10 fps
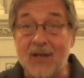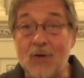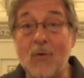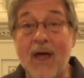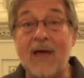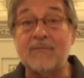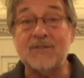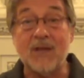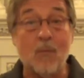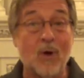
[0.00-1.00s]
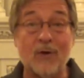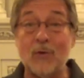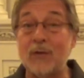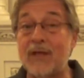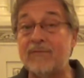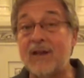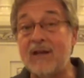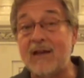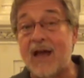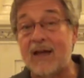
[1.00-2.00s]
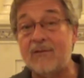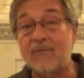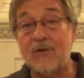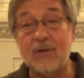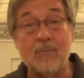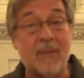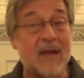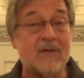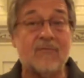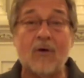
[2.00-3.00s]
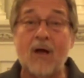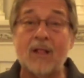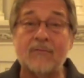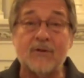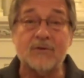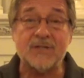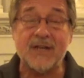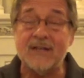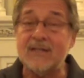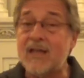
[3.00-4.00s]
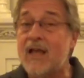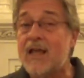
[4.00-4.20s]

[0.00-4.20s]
You have someone who lived and died for you, paid for all of your sins.